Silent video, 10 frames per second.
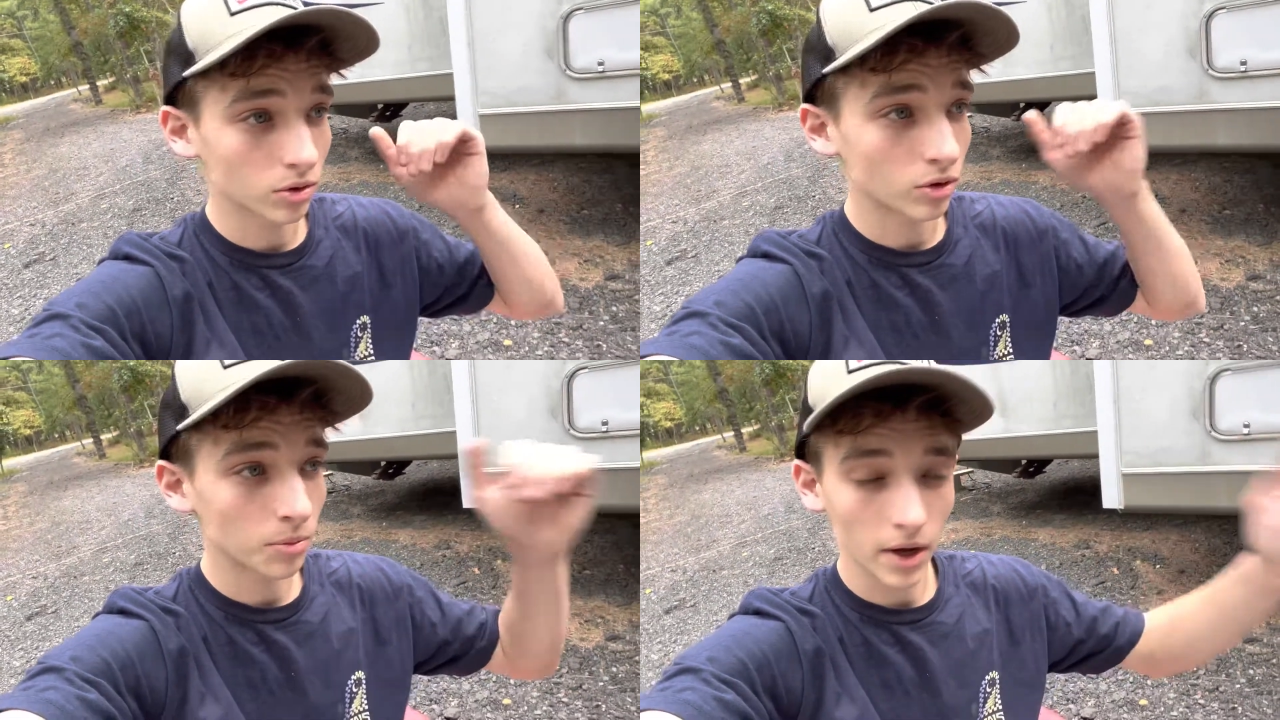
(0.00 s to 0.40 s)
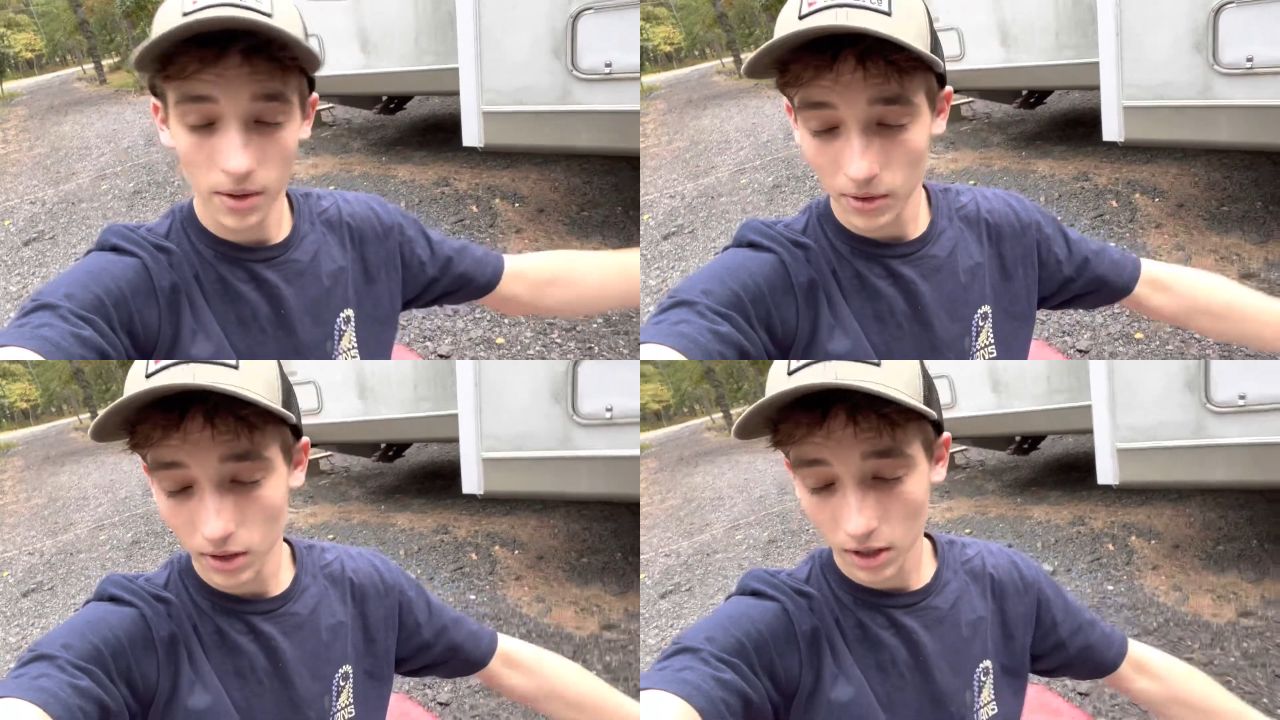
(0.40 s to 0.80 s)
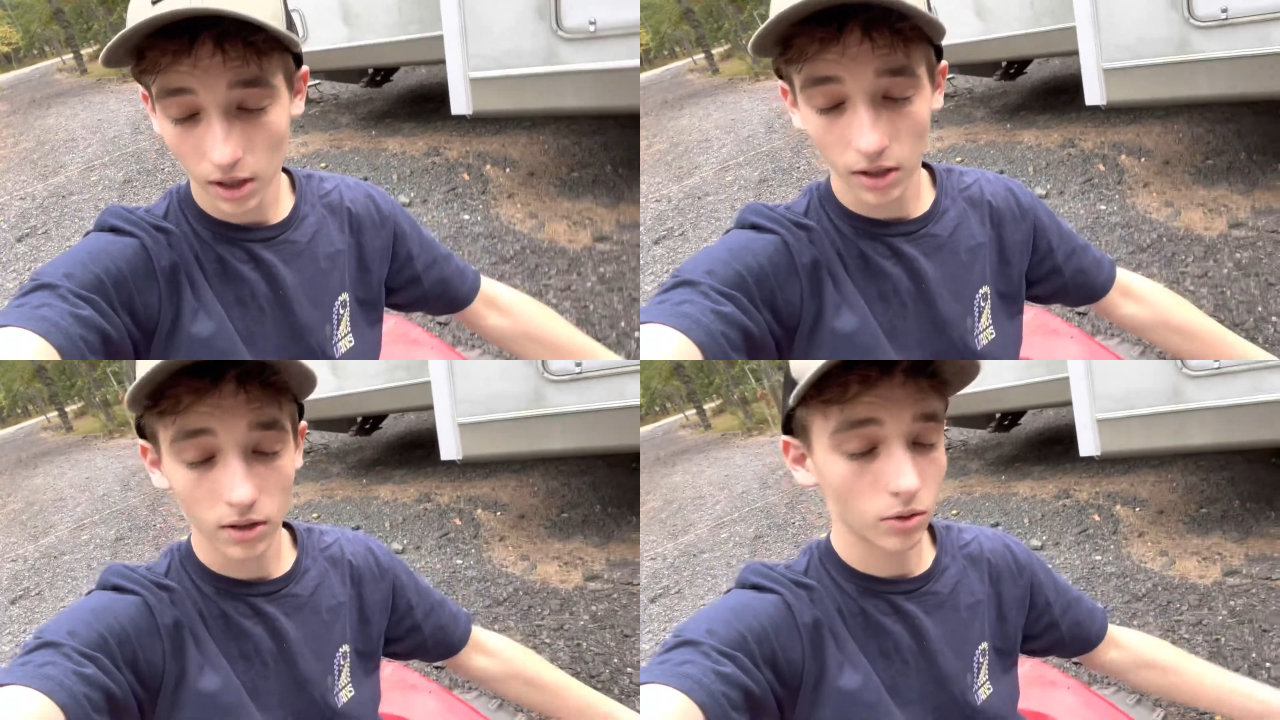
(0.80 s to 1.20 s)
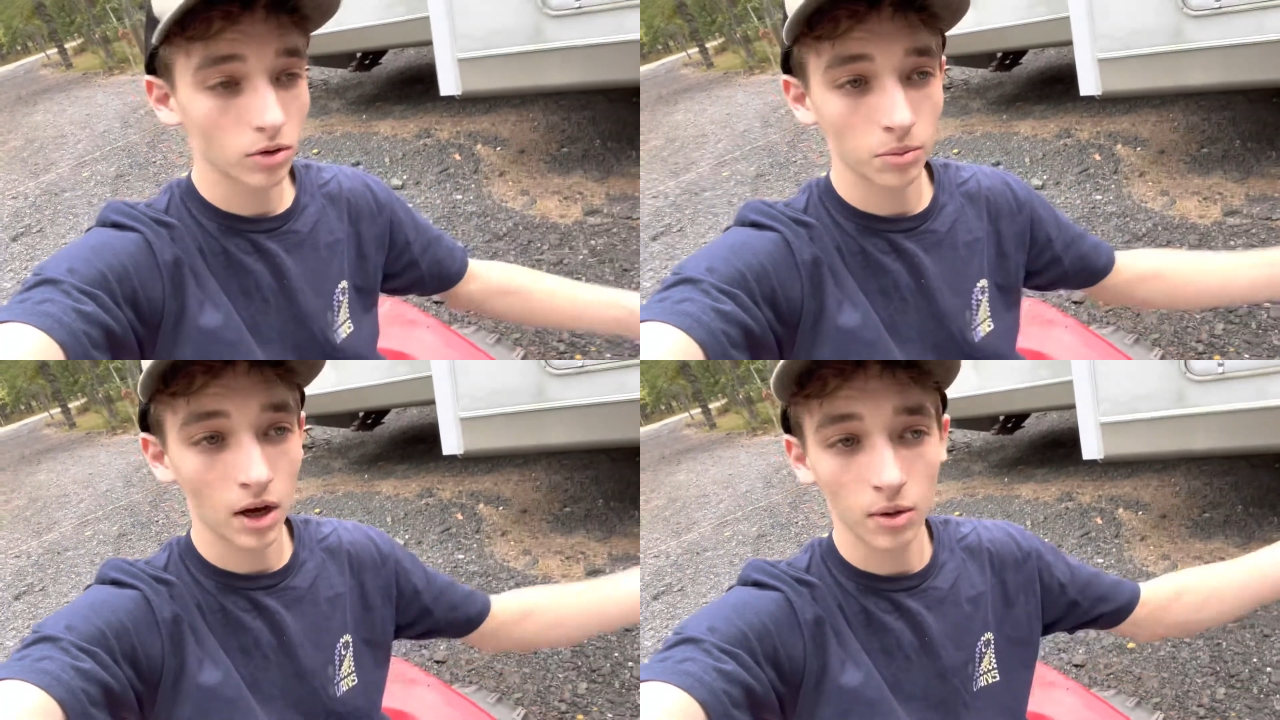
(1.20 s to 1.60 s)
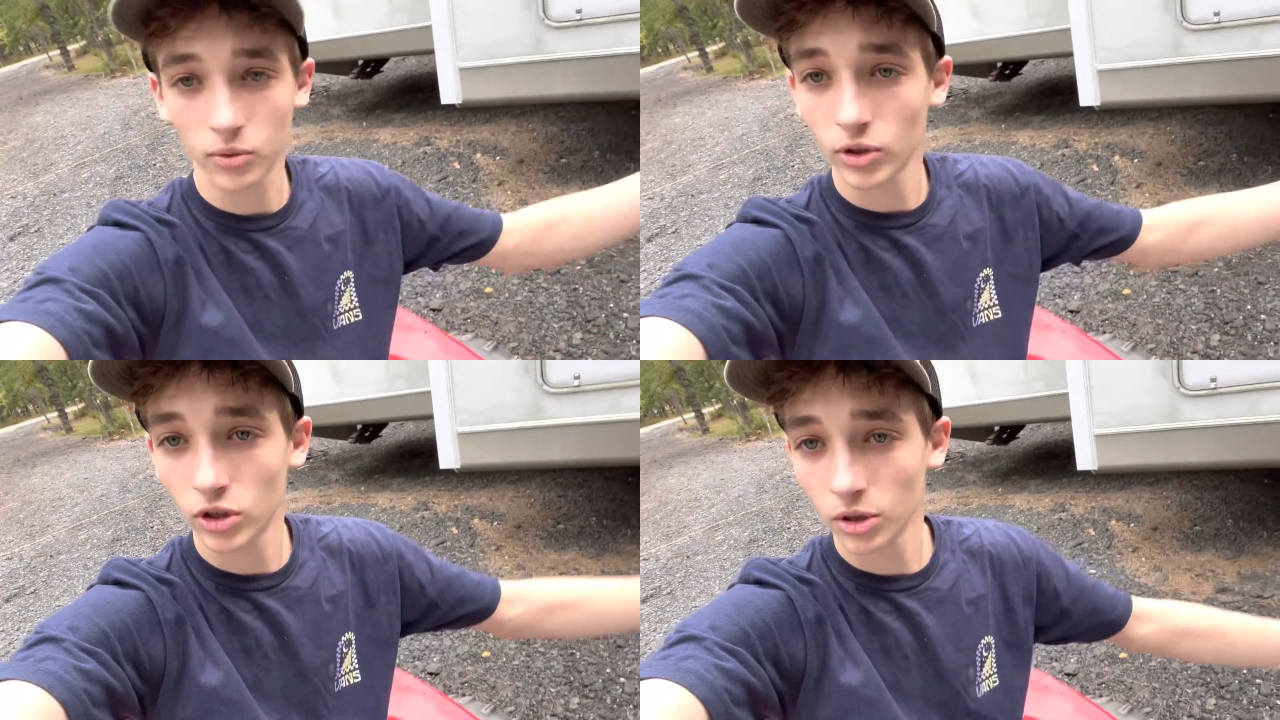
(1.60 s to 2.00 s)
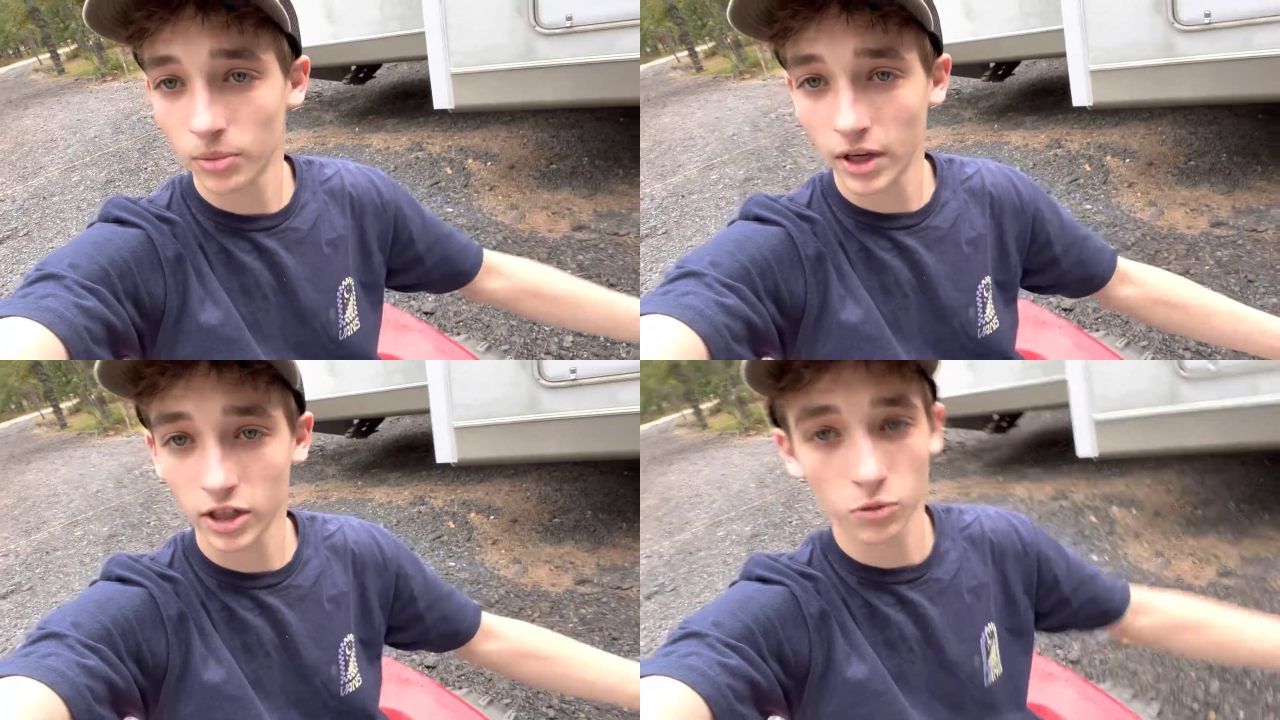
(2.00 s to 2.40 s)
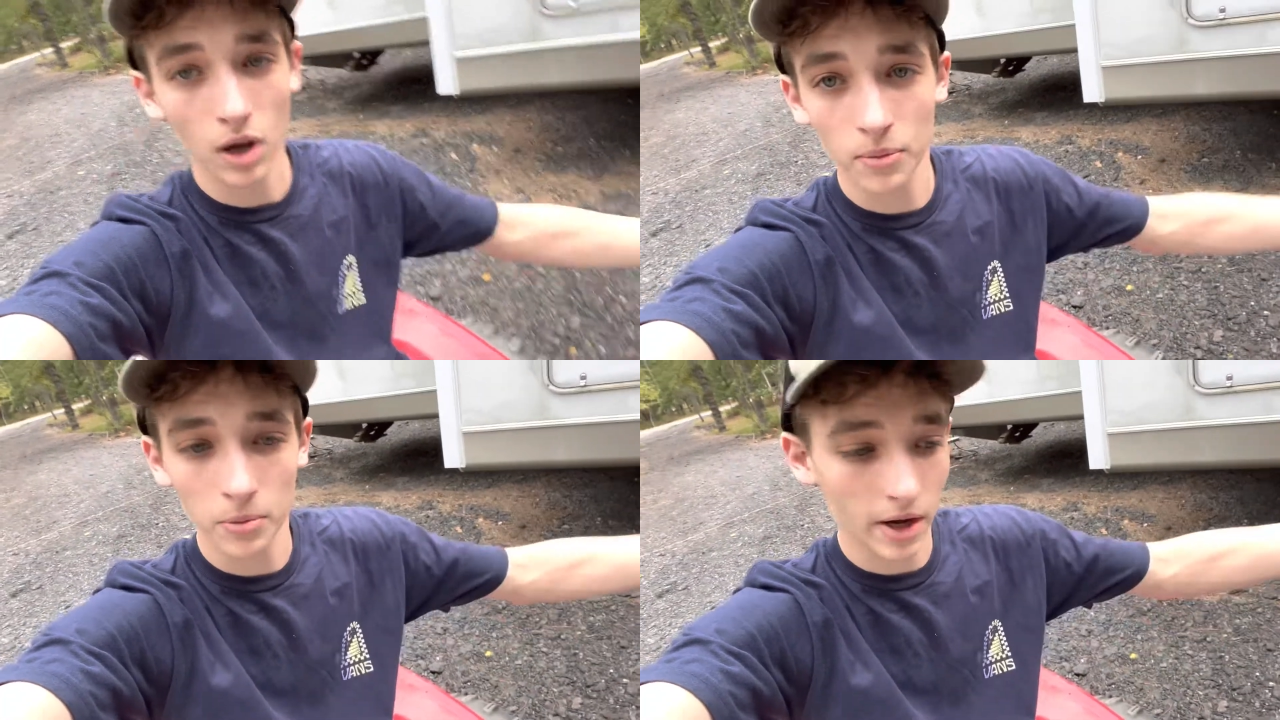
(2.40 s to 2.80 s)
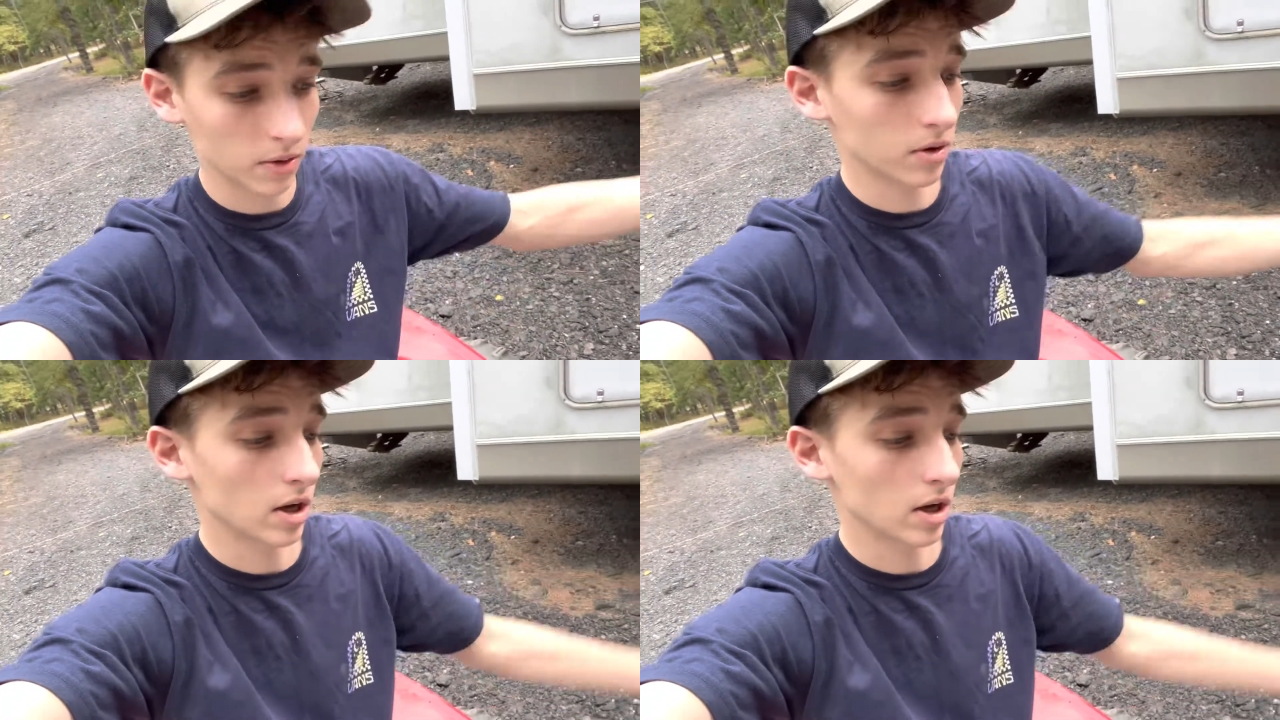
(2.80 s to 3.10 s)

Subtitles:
You can buy them online. You can buy them for your dirt bike, swap them out.